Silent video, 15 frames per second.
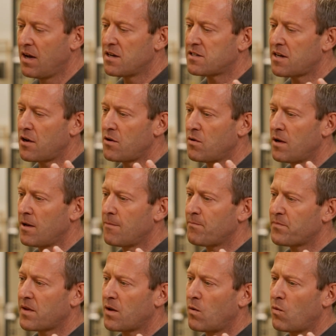So
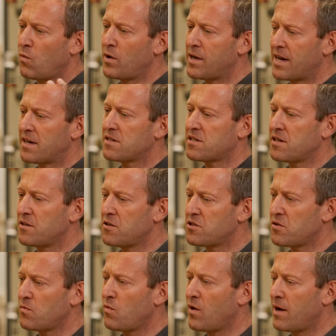we had a
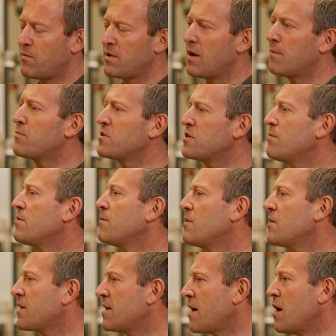solution where and predominantly we're
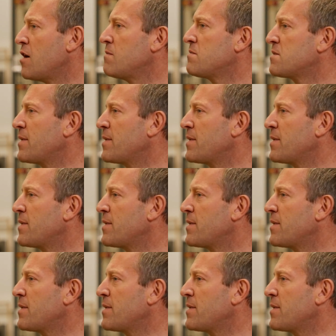looking at homes,